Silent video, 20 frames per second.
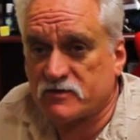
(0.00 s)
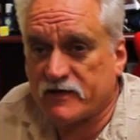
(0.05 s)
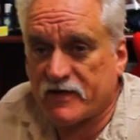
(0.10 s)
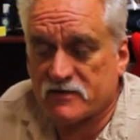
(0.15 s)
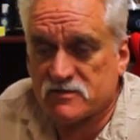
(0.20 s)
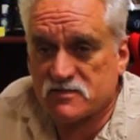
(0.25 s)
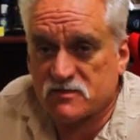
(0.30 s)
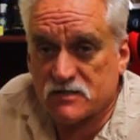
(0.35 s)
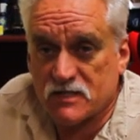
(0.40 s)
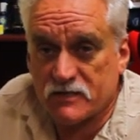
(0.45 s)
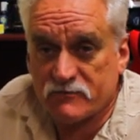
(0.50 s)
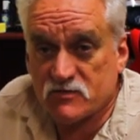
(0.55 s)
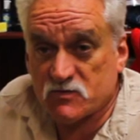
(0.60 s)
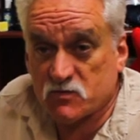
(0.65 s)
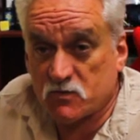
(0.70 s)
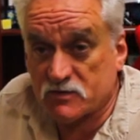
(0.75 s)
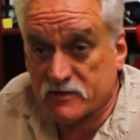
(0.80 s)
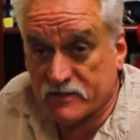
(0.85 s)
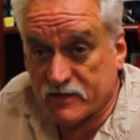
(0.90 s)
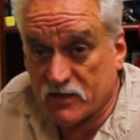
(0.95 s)

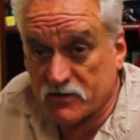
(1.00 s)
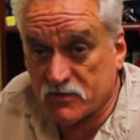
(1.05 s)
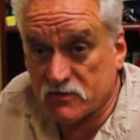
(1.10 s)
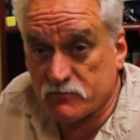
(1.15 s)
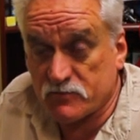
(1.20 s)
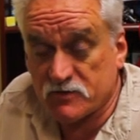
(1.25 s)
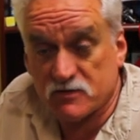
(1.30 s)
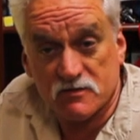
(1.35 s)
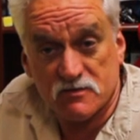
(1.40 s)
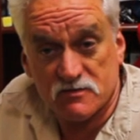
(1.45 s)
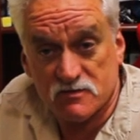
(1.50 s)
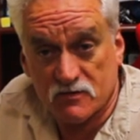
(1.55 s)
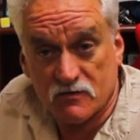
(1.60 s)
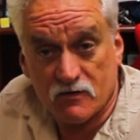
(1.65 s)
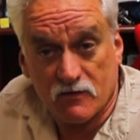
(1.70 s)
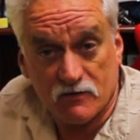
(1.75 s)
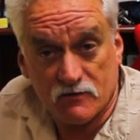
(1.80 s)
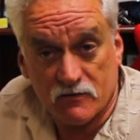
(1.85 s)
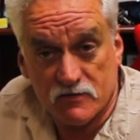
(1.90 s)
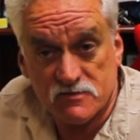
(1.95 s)
taxidermist will touch because they're
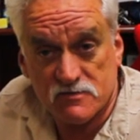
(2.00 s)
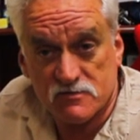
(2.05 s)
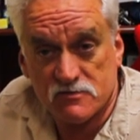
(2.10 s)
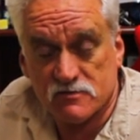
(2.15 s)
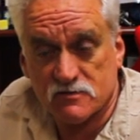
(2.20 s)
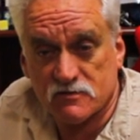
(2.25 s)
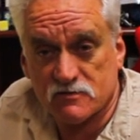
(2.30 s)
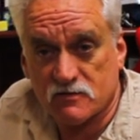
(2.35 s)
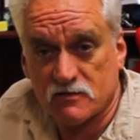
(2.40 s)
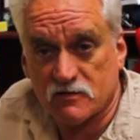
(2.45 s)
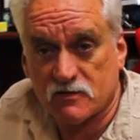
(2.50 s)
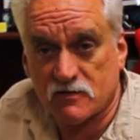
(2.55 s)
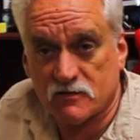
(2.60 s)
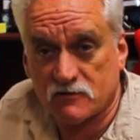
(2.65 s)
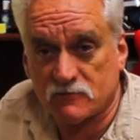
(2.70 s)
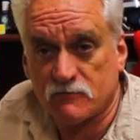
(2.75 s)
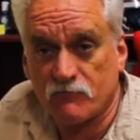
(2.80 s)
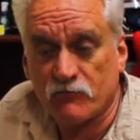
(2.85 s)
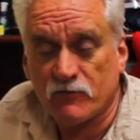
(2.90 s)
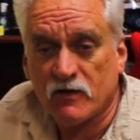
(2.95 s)
not licensed to
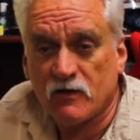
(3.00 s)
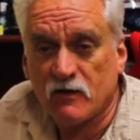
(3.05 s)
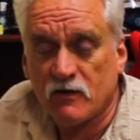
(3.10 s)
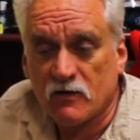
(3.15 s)
kill